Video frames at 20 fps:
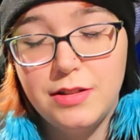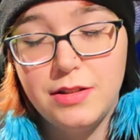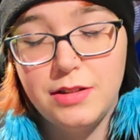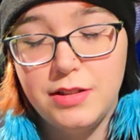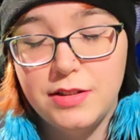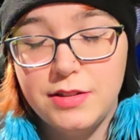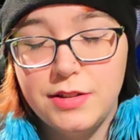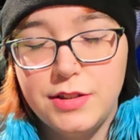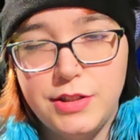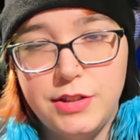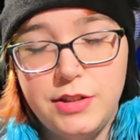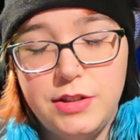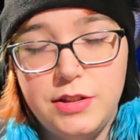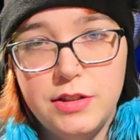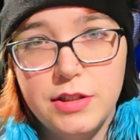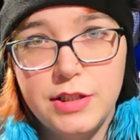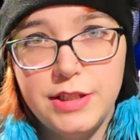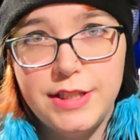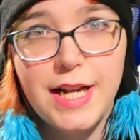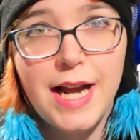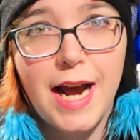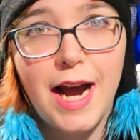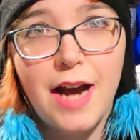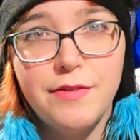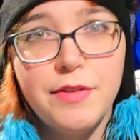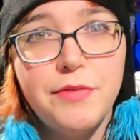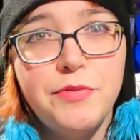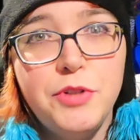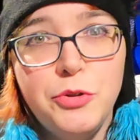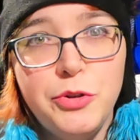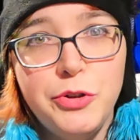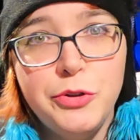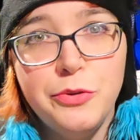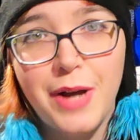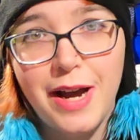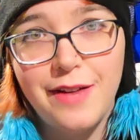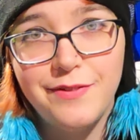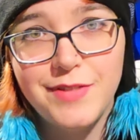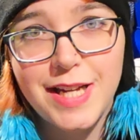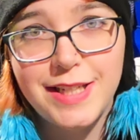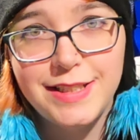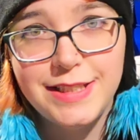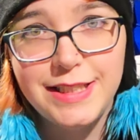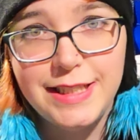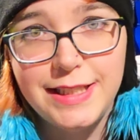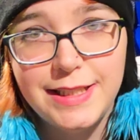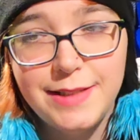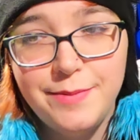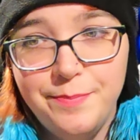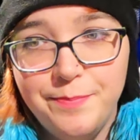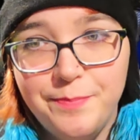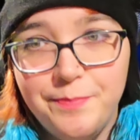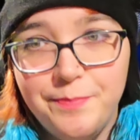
this is good to have if you do have that need.